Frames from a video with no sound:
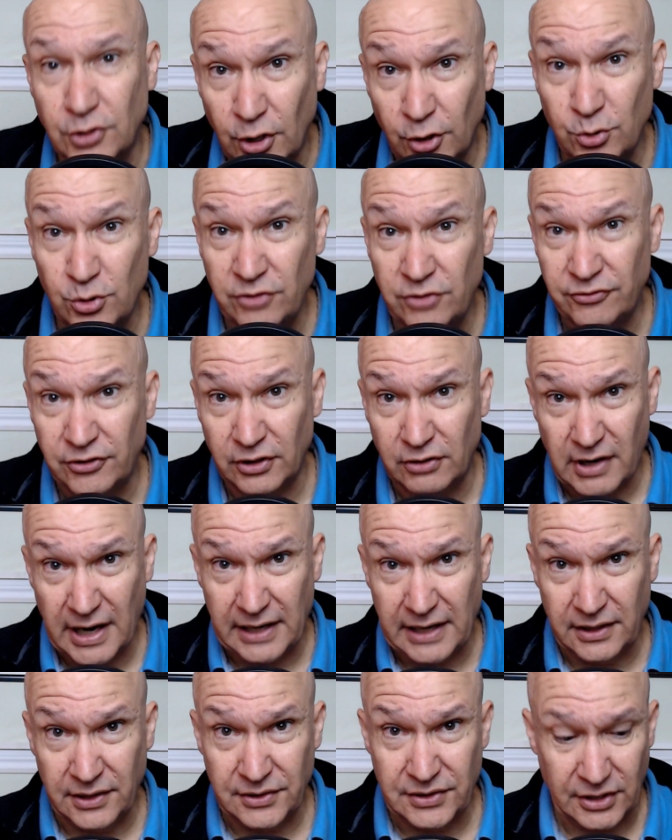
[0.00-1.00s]
Oud for
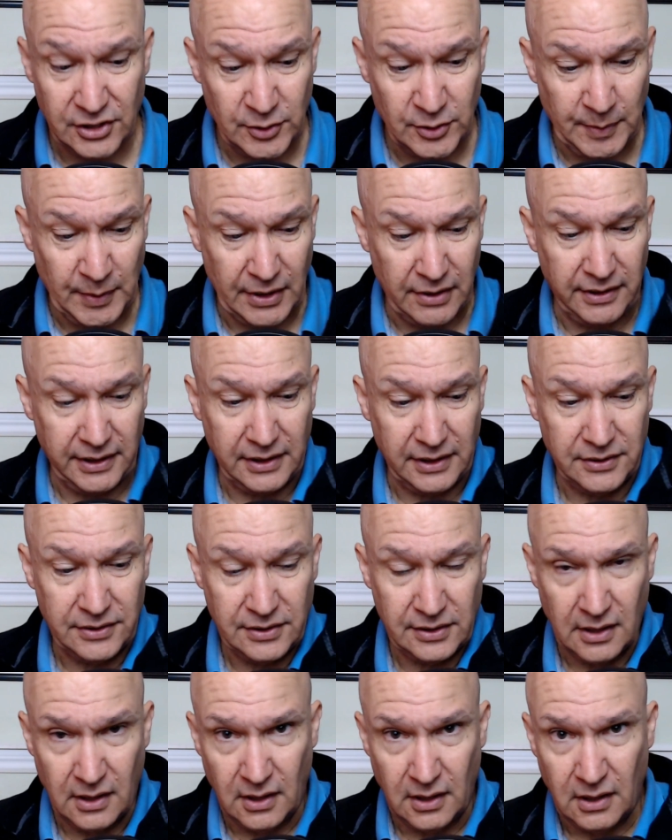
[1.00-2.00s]
Greatness experience